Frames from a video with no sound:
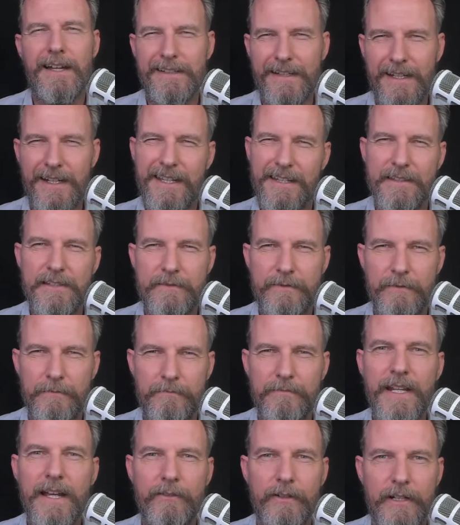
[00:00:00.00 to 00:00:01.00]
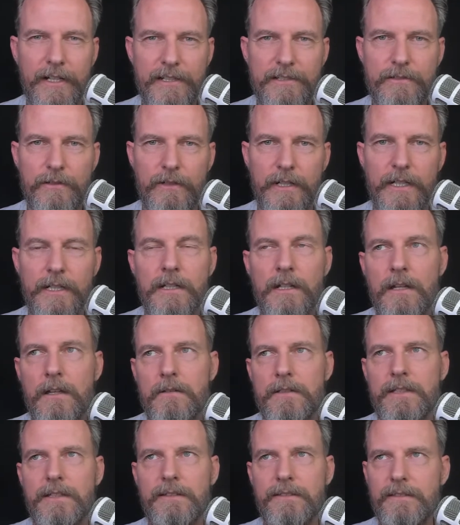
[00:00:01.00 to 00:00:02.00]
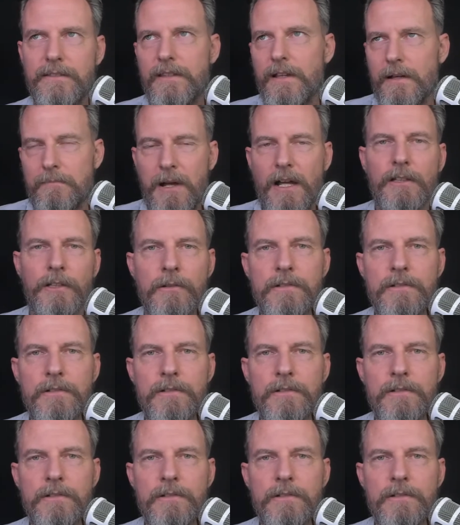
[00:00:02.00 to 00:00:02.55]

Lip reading: I get this from Neverending Story, about